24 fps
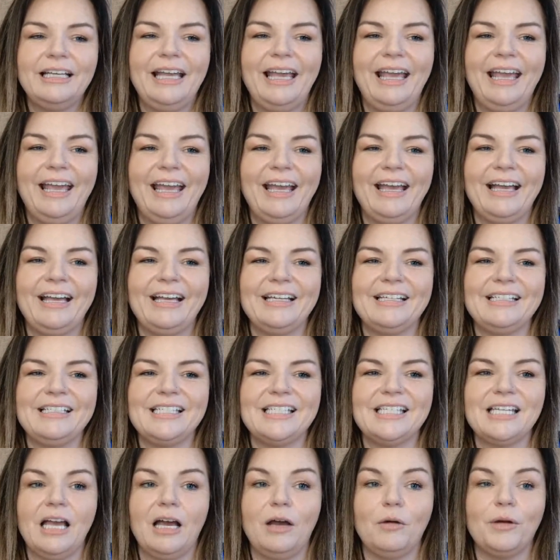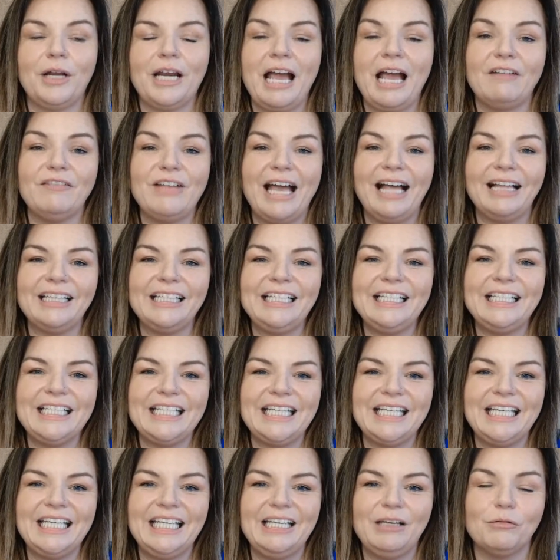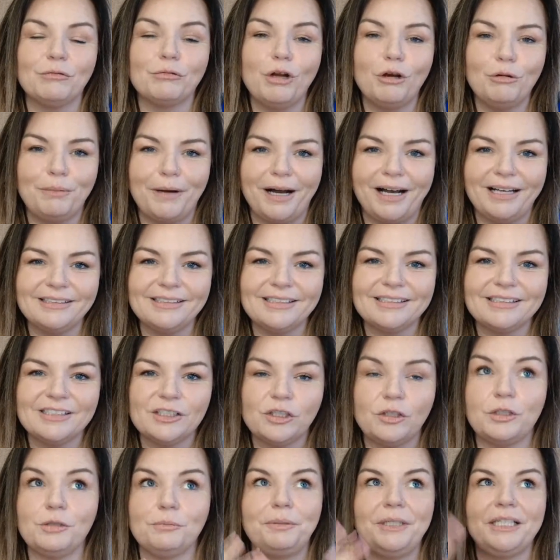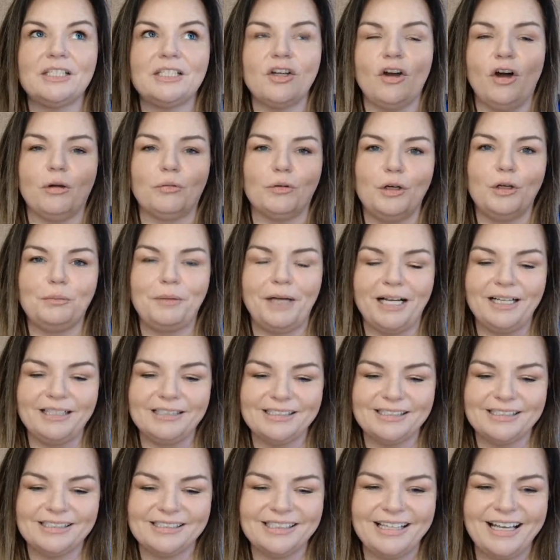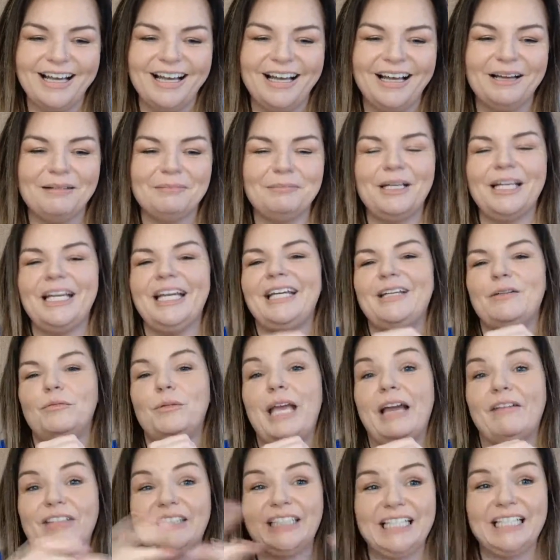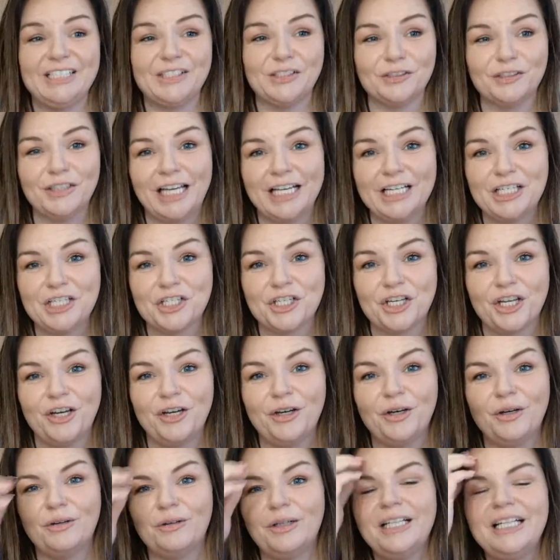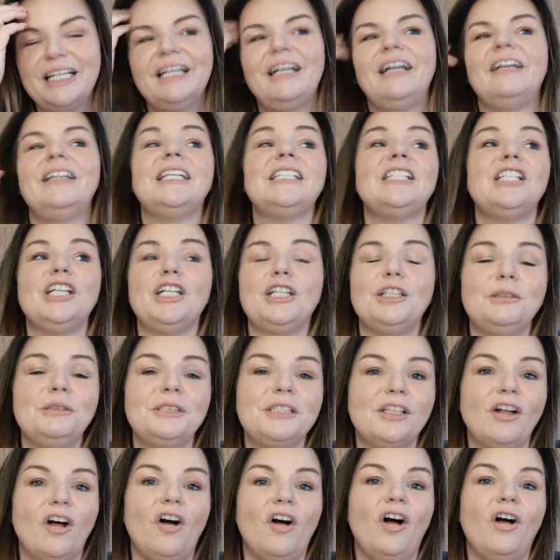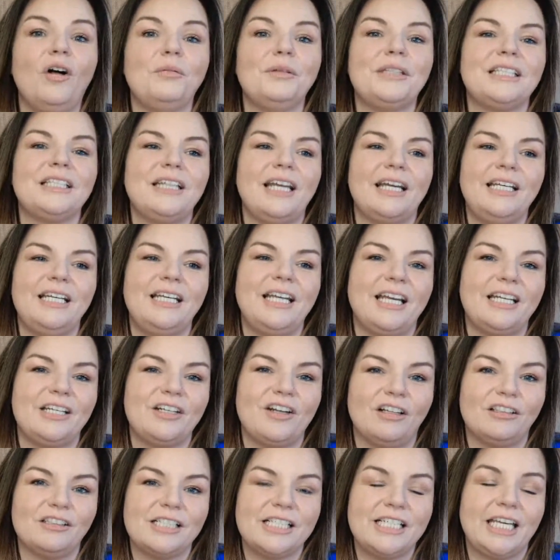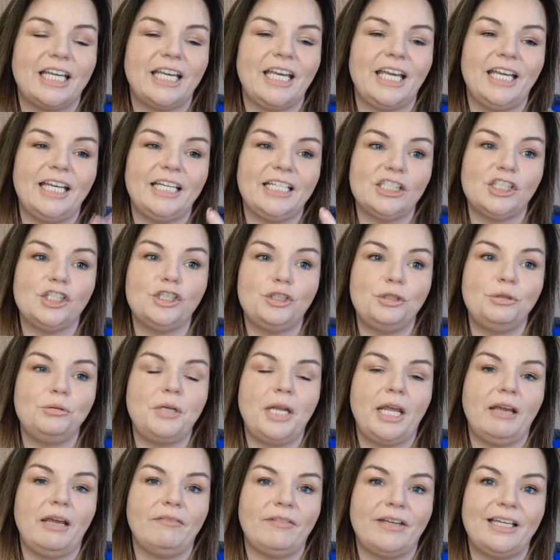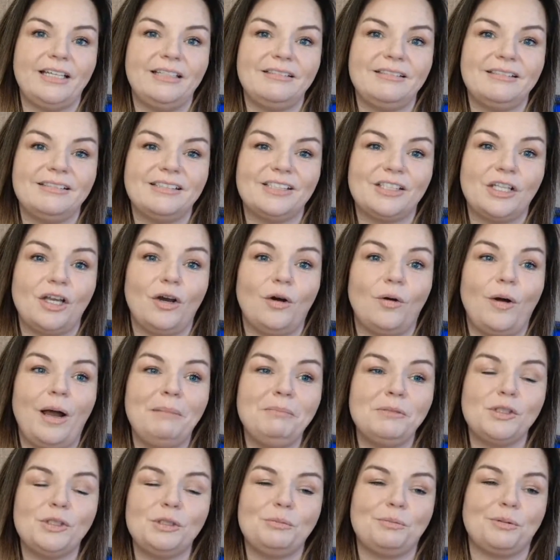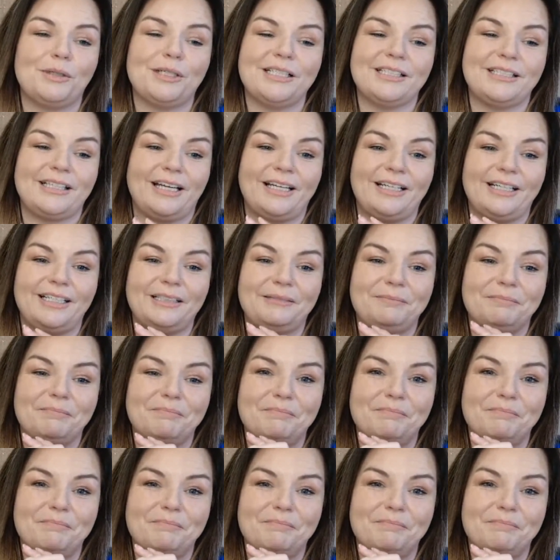And we're going to have LED robots. So the big, tall robots. And we have a laser light show. And that's included all with the $99 ticket. And it's a 2-day event. So I'm super excited.